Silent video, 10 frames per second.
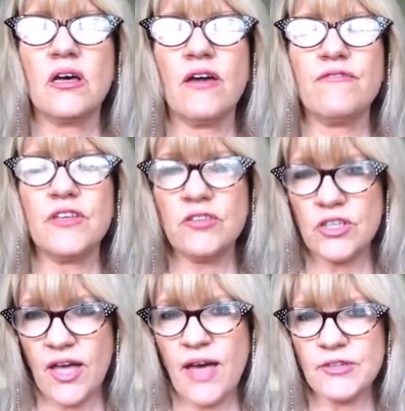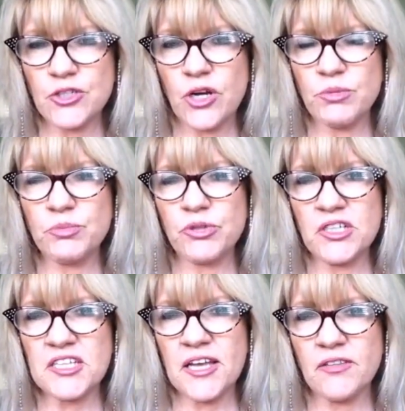I feel that you're having trouble
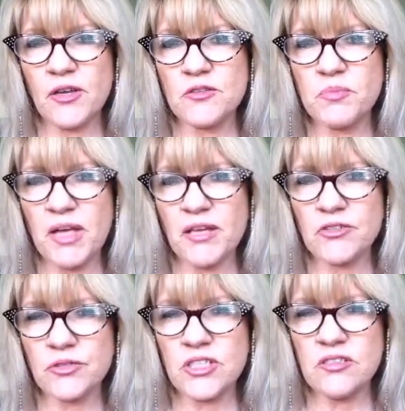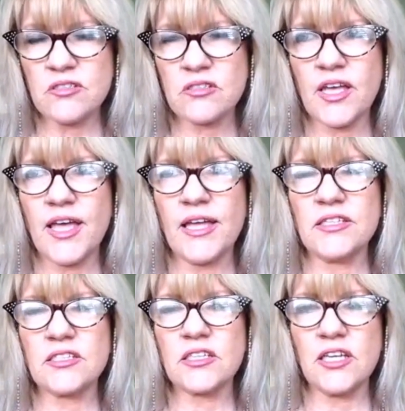putting down those boundaries
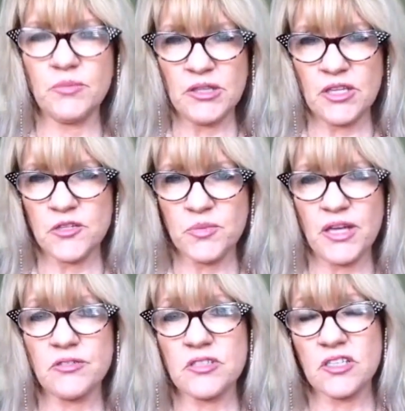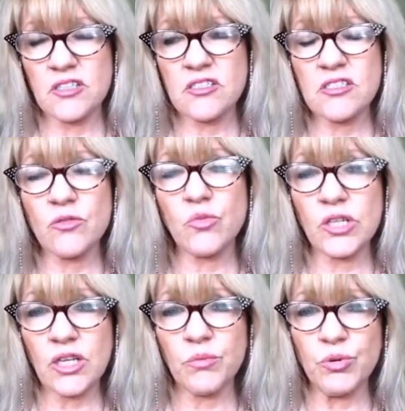and keeping those boundaries there. This is a
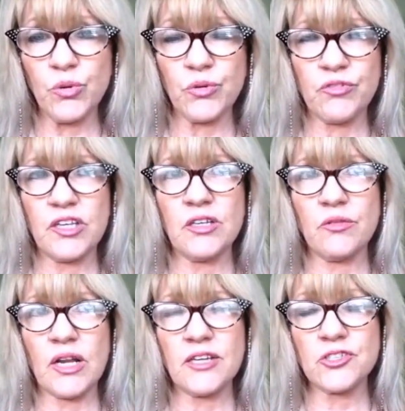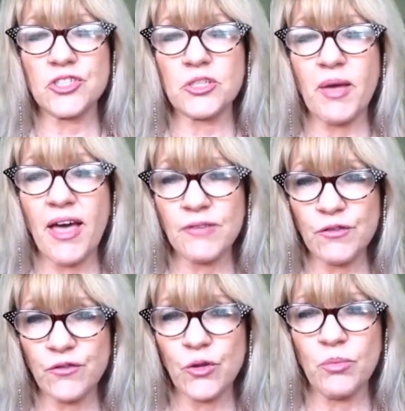really important thing in relationship,
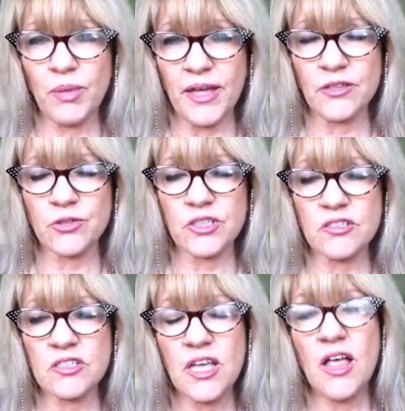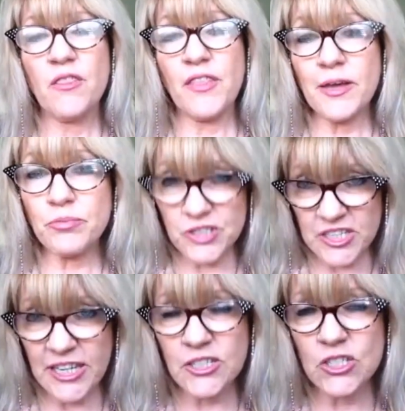having firm boundaries. They
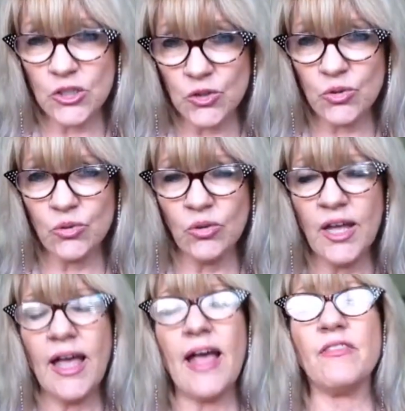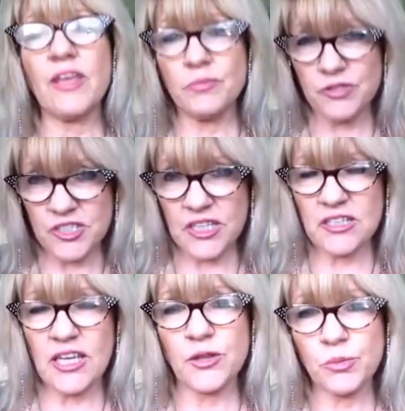protect you and they
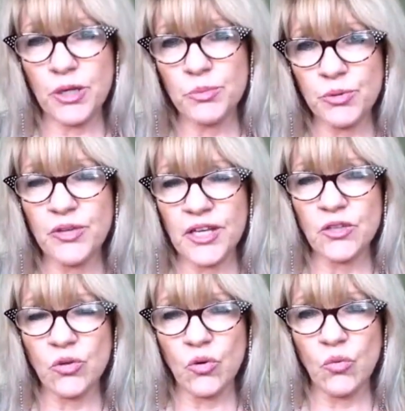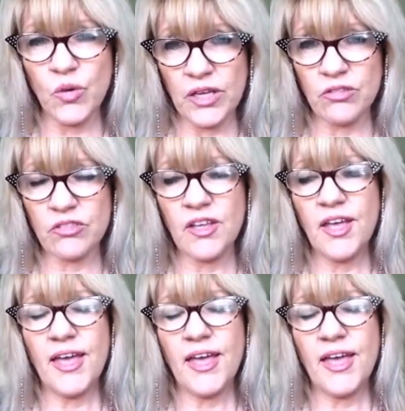protect the other people that you're with.